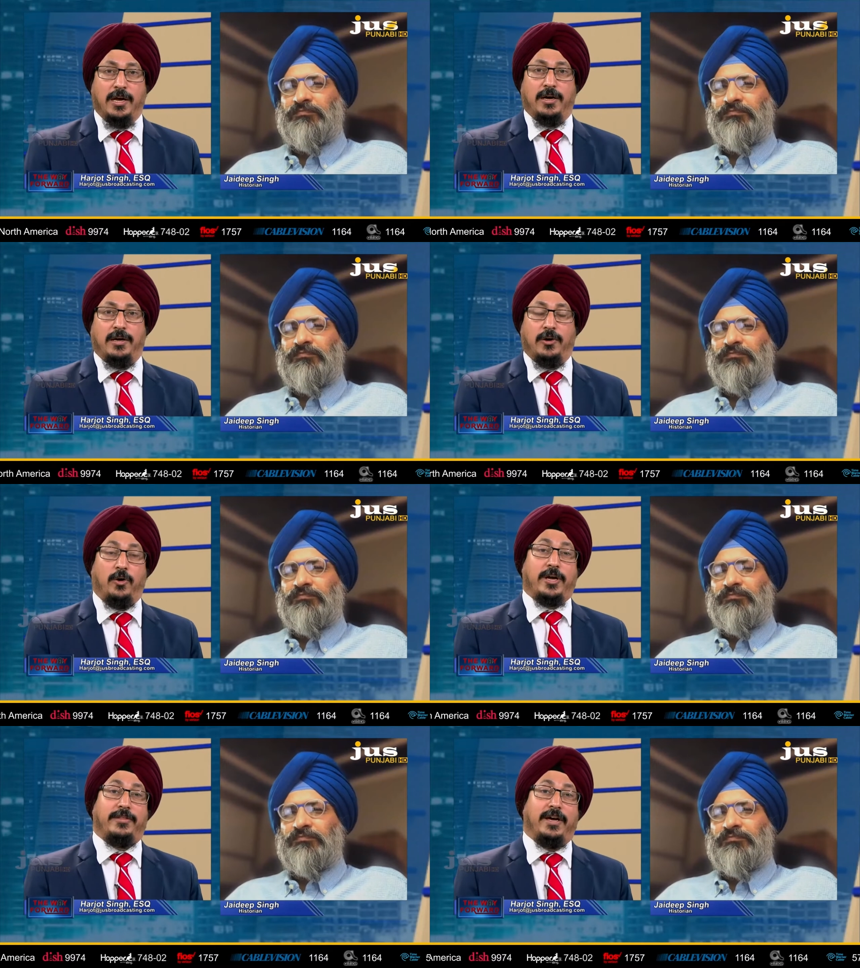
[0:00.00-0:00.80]
Speaker 1: uh,
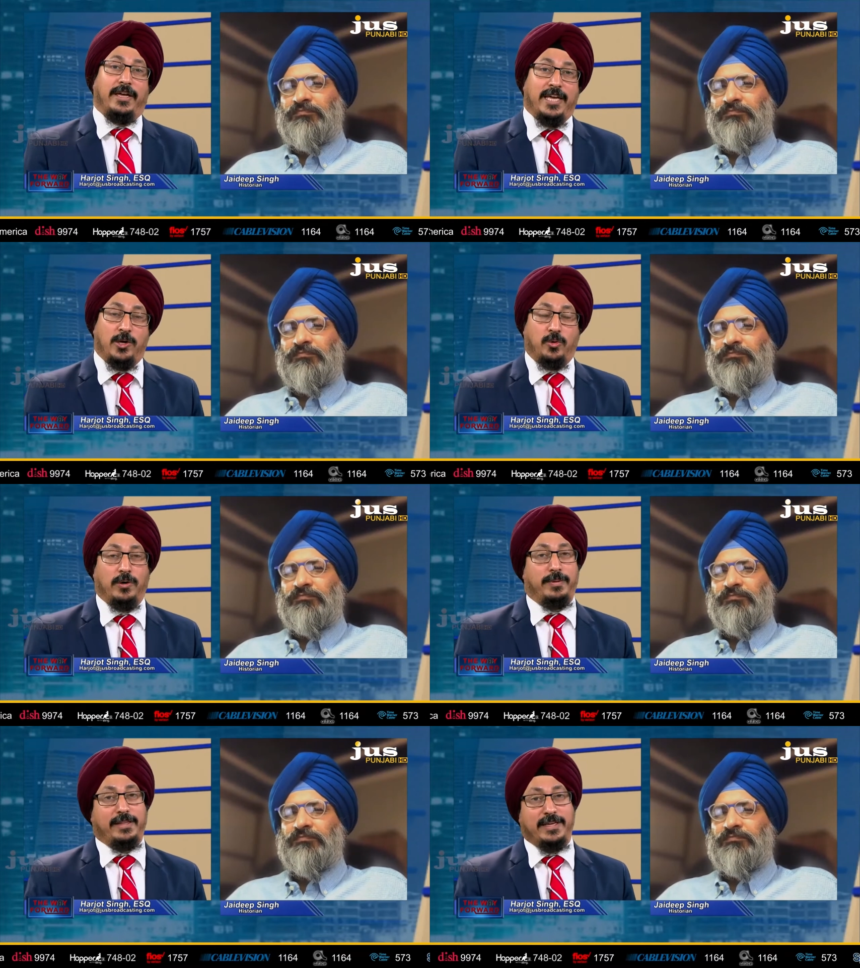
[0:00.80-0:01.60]
okay, they are equal,
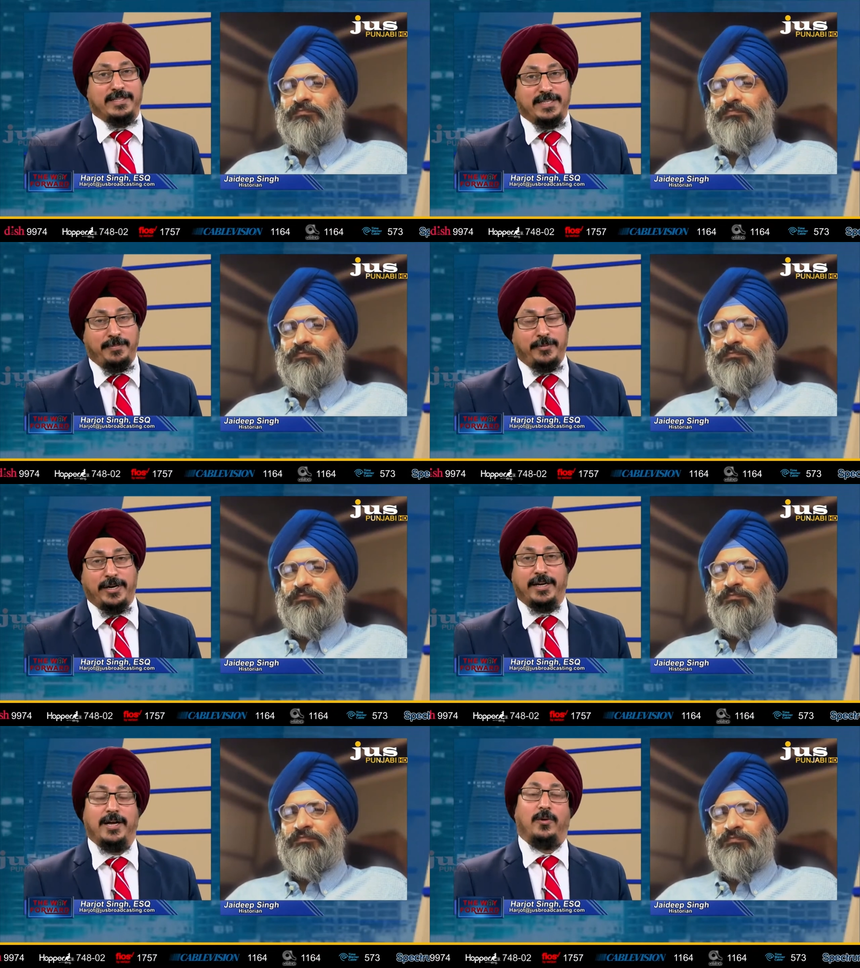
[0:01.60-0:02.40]
but they are
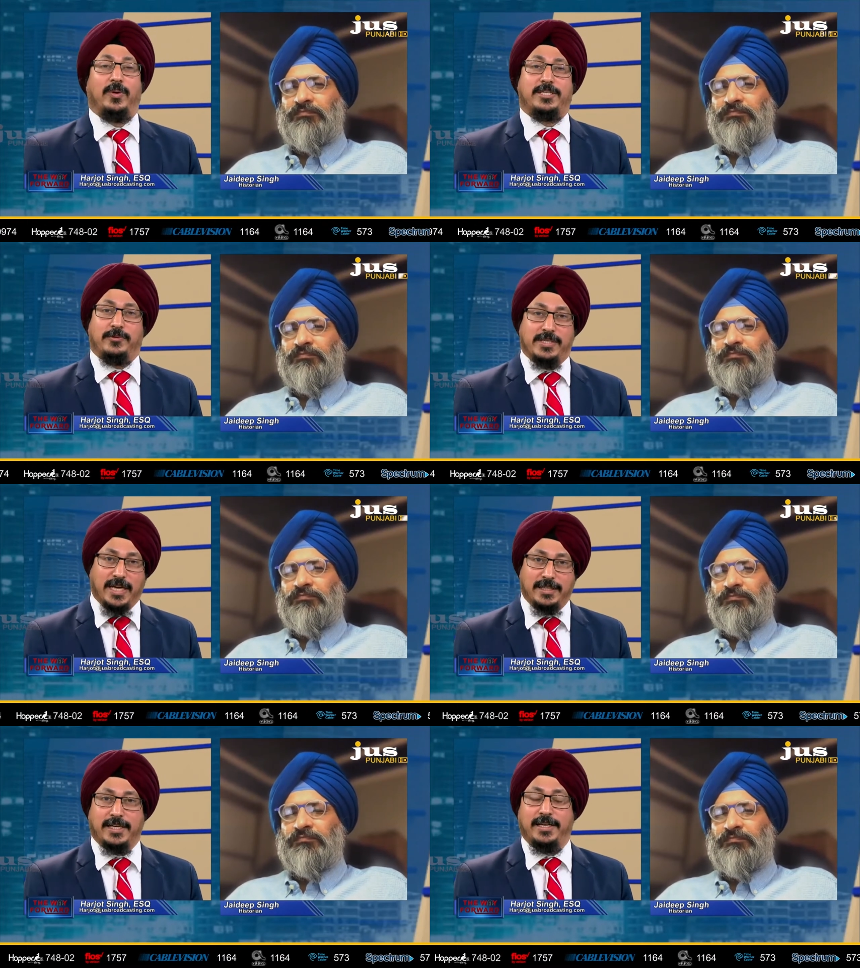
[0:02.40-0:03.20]
separate, which
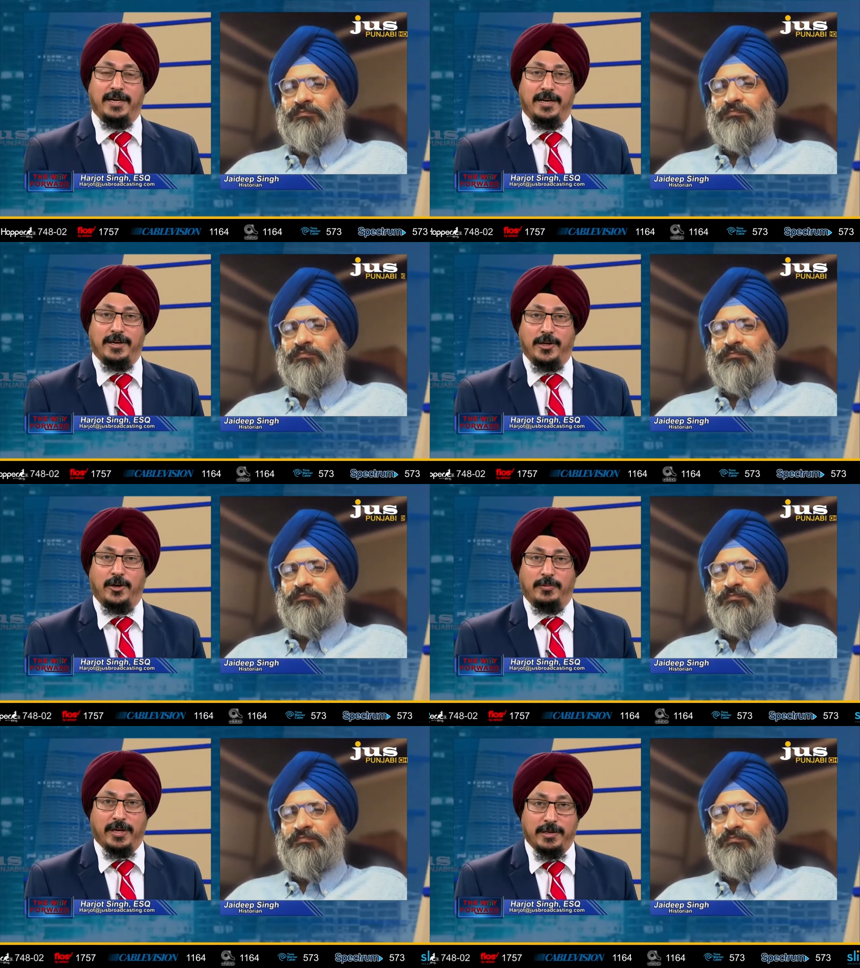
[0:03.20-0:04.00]
resulted in you
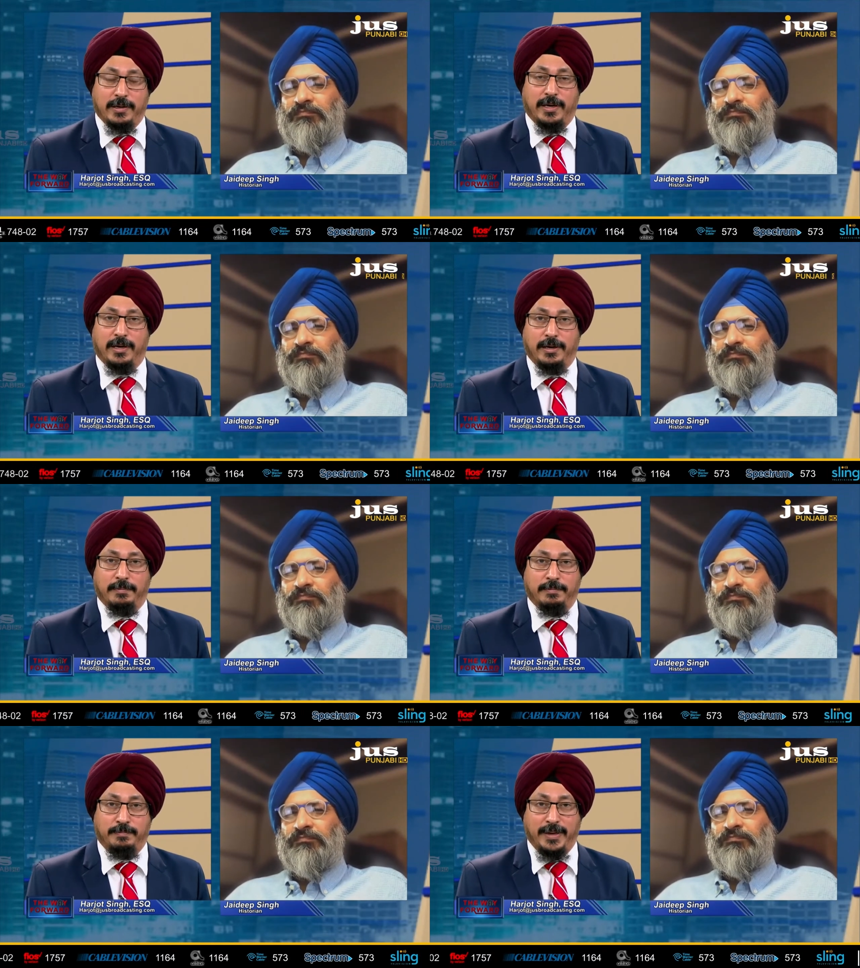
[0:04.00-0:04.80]
know their uh,
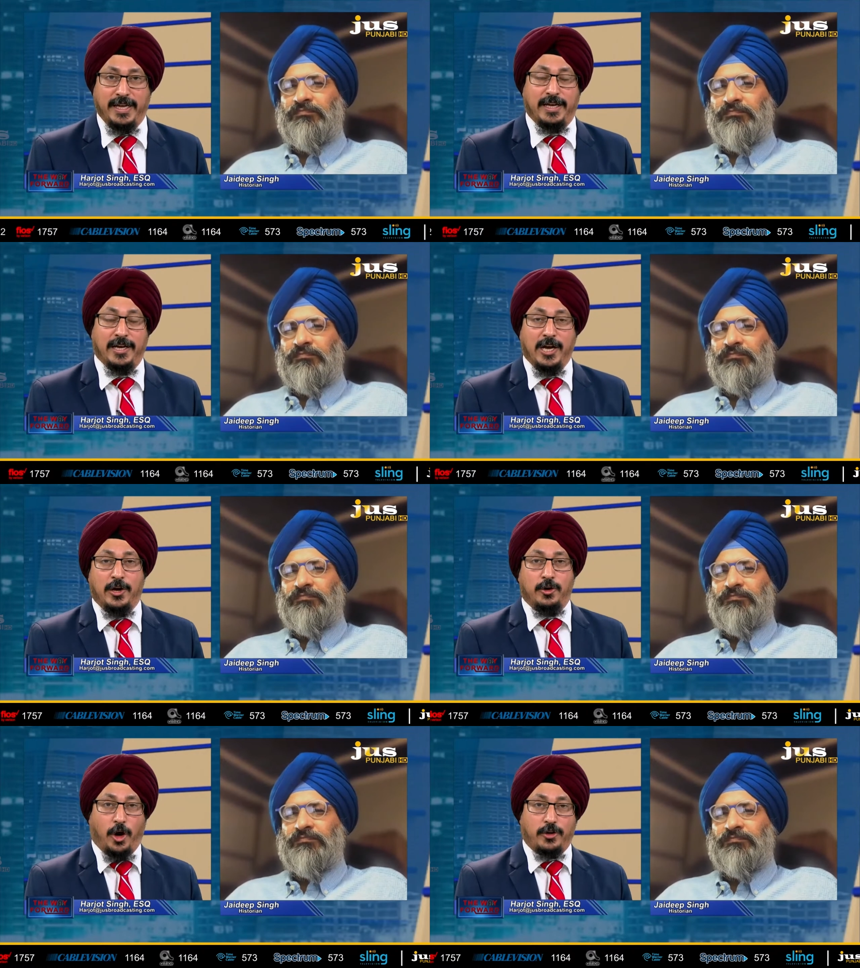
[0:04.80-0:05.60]
being
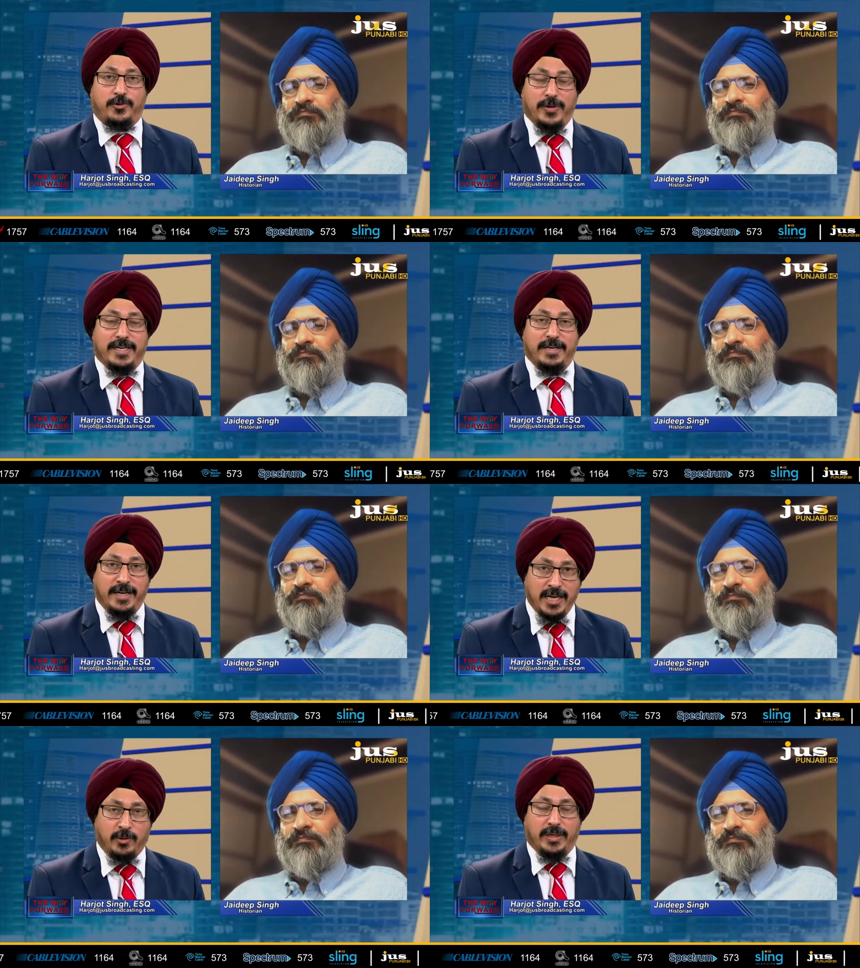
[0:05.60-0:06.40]
not treated
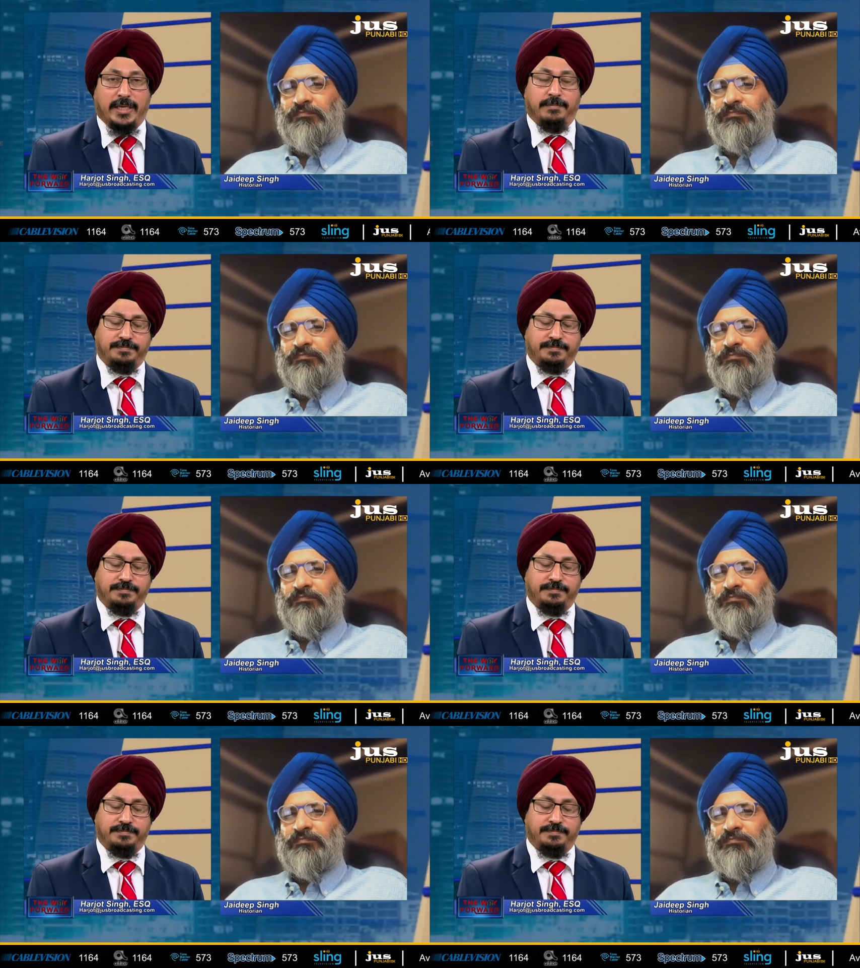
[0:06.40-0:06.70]
equally.